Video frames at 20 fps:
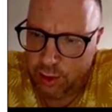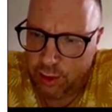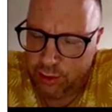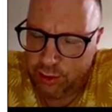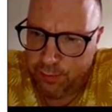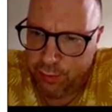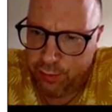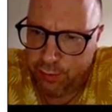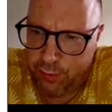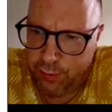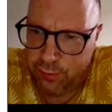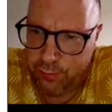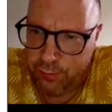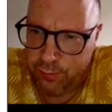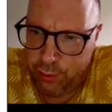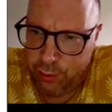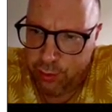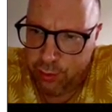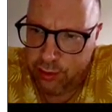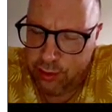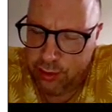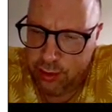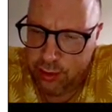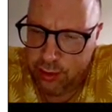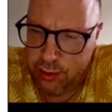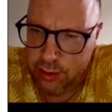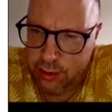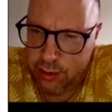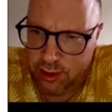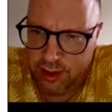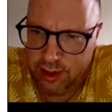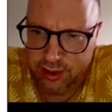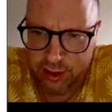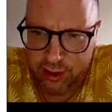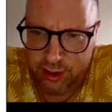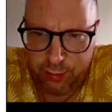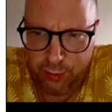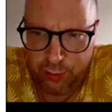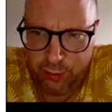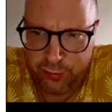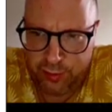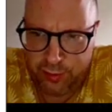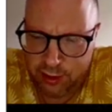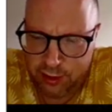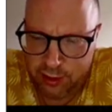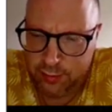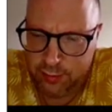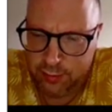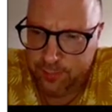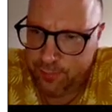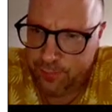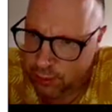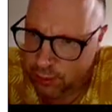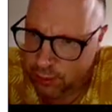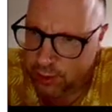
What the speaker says: Cloud Approval Board needs to approve that,